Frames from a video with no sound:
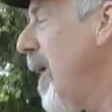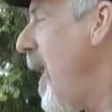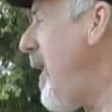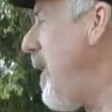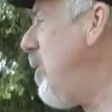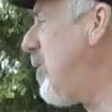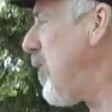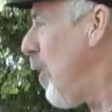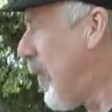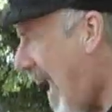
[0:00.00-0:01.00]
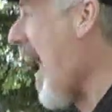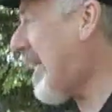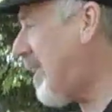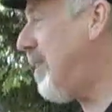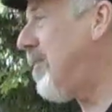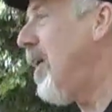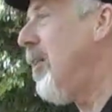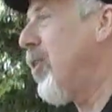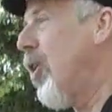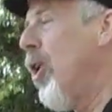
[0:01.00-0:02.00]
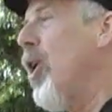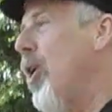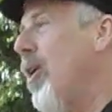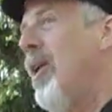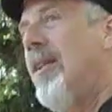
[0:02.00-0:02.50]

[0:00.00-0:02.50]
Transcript: And he was reactive to her